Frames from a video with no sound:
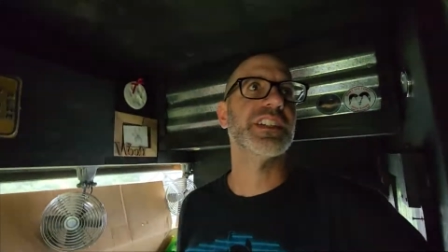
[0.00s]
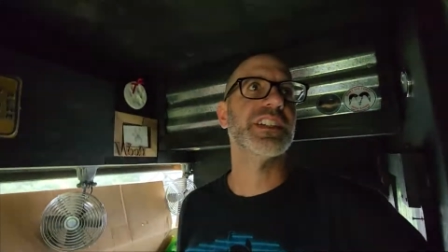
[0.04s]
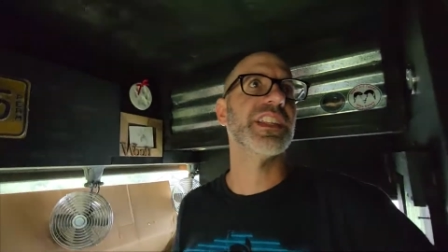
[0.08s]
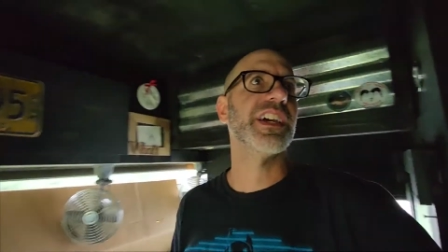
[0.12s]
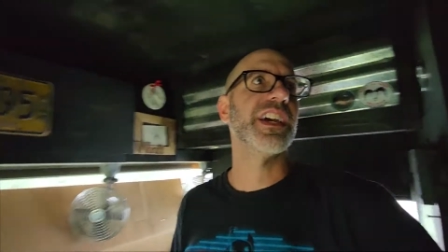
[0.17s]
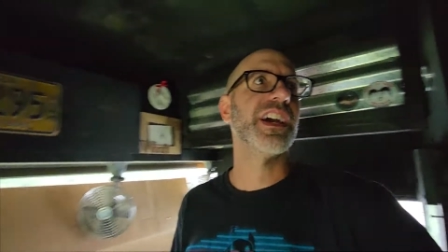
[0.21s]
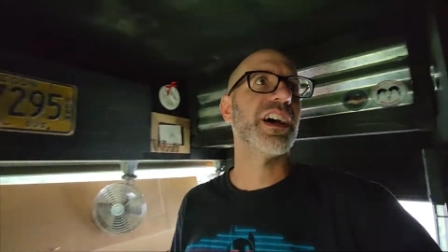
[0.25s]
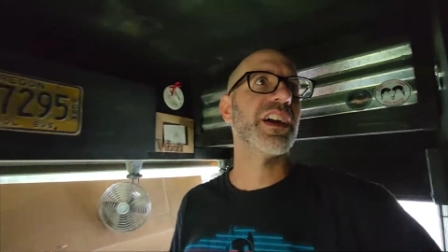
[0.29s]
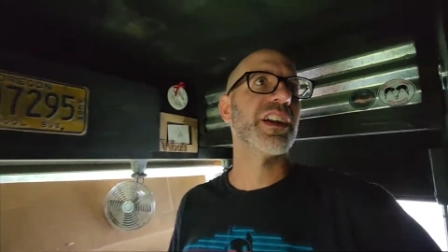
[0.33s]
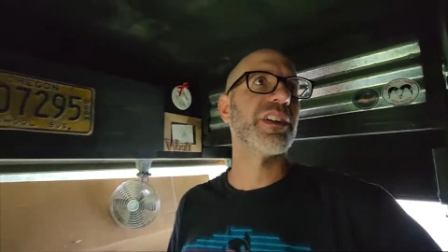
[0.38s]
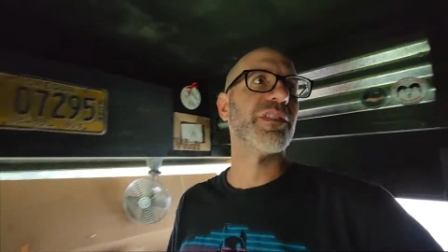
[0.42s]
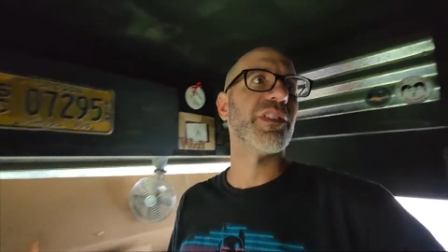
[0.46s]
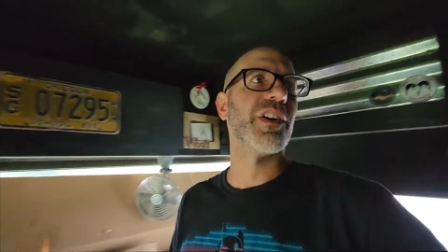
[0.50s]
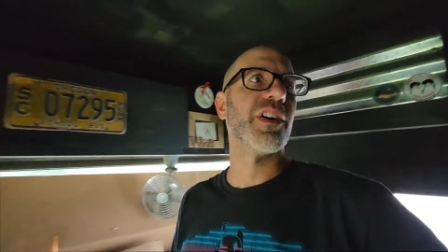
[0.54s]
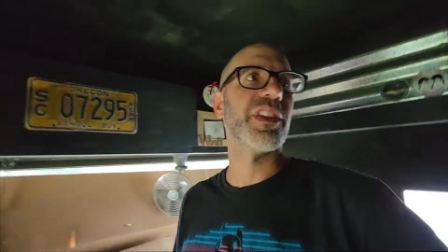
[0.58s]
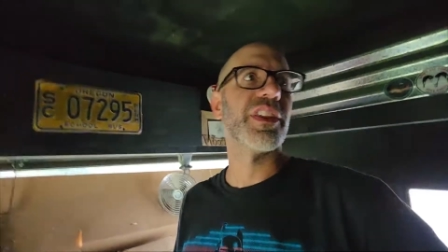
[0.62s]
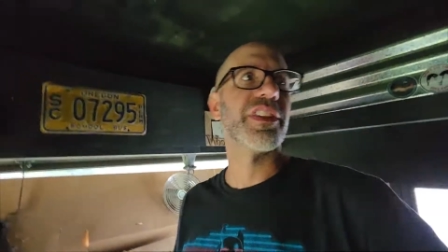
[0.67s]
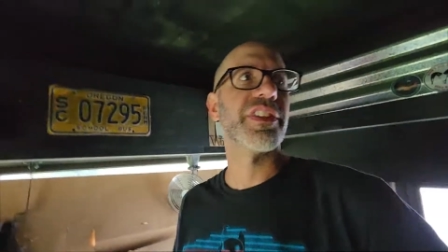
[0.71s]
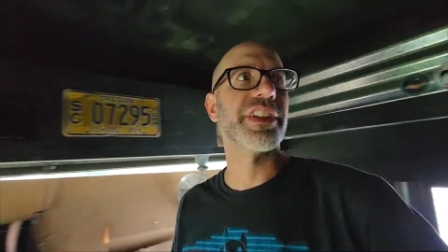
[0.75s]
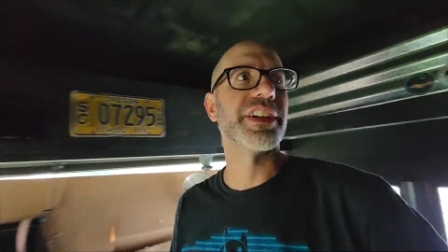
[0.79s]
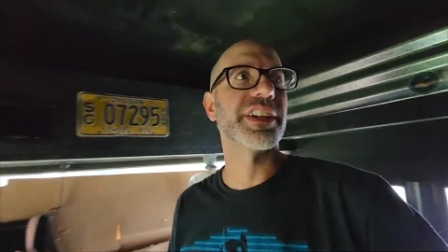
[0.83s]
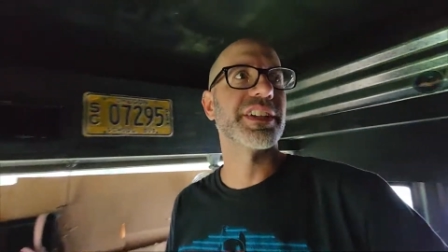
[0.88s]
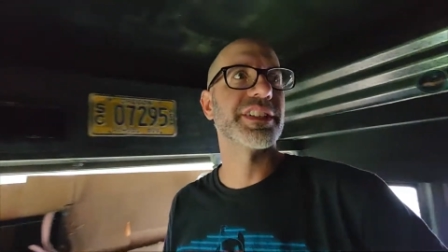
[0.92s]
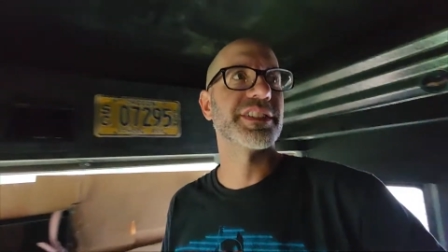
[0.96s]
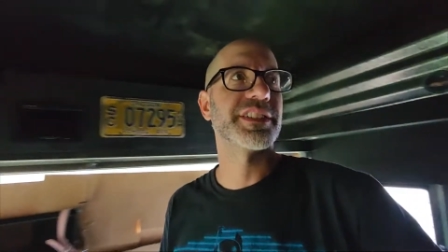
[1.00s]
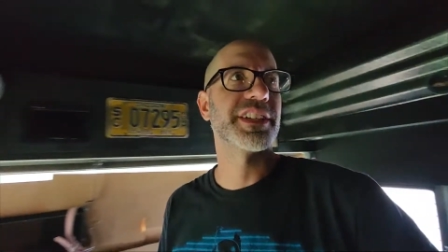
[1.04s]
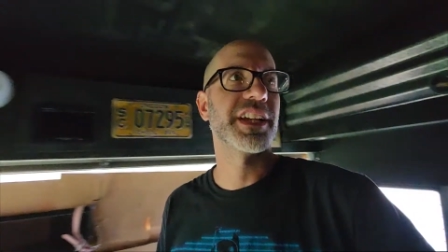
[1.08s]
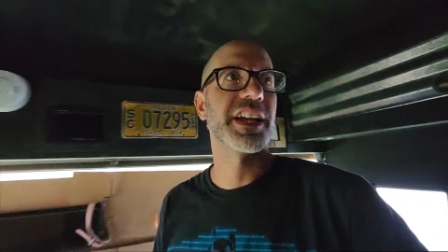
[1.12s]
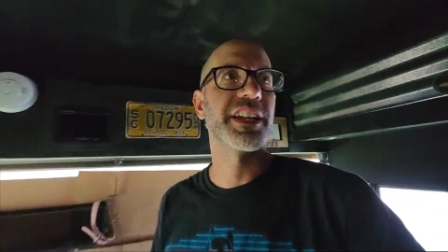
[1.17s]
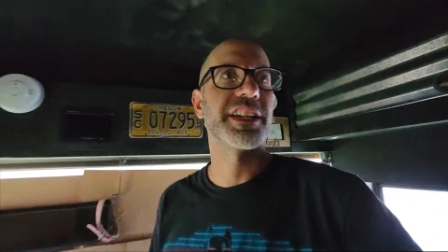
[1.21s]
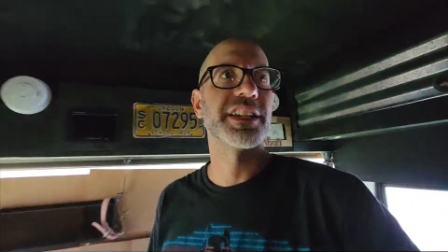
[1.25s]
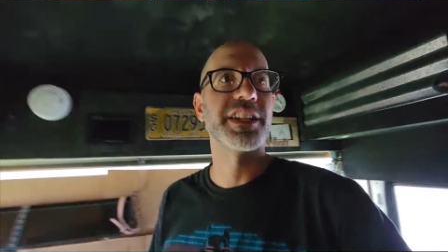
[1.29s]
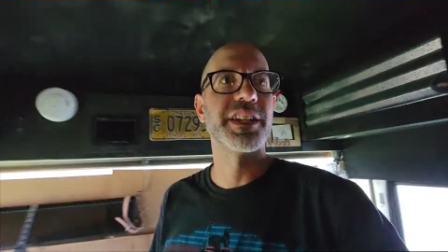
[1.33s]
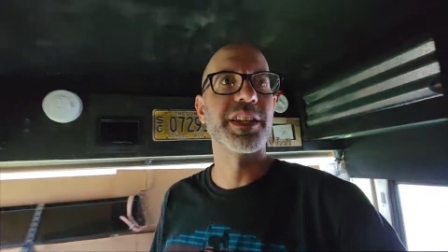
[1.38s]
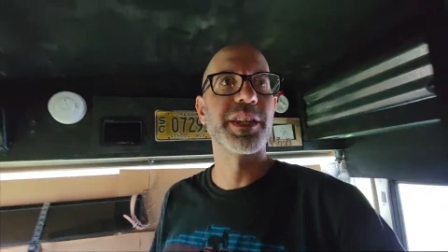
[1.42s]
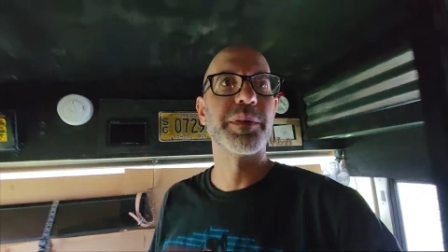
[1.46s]
layout of all the things that I
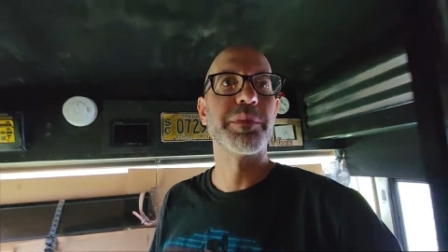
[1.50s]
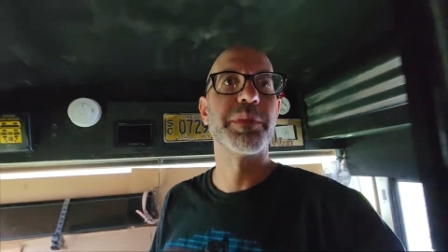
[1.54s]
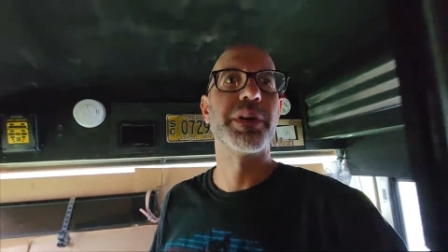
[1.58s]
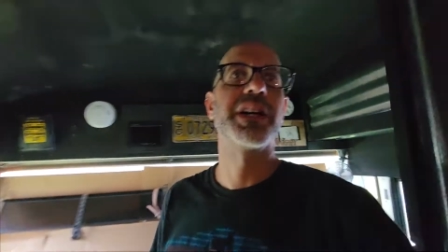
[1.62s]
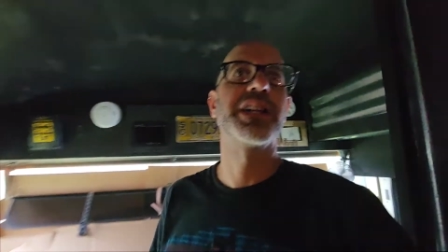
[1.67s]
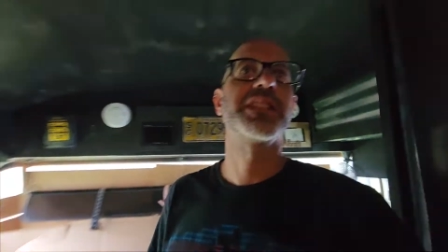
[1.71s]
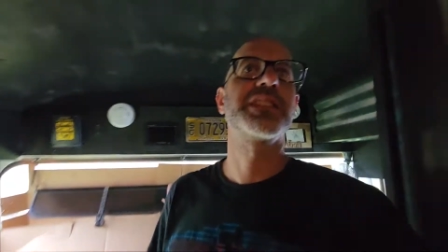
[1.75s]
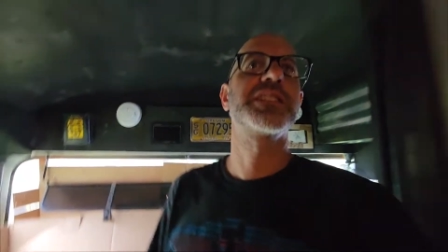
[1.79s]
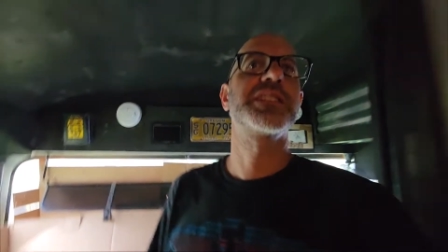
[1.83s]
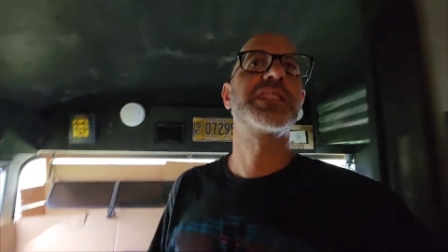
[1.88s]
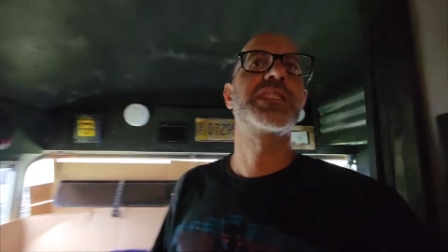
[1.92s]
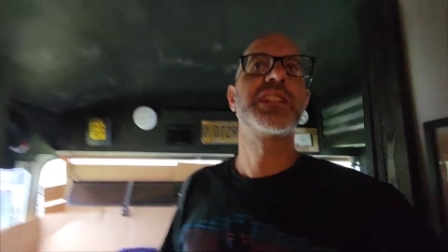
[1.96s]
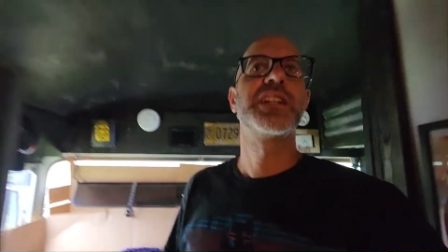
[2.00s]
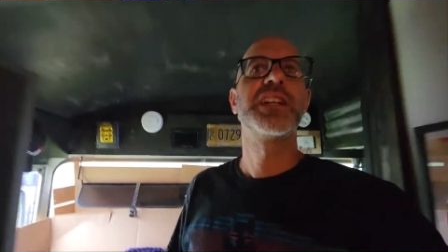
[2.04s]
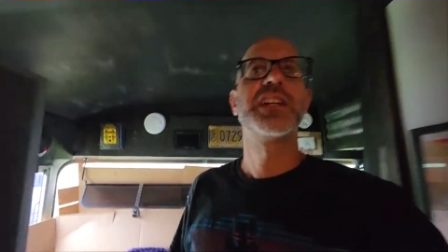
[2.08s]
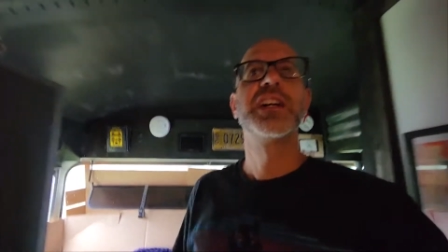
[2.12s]
did to the bus.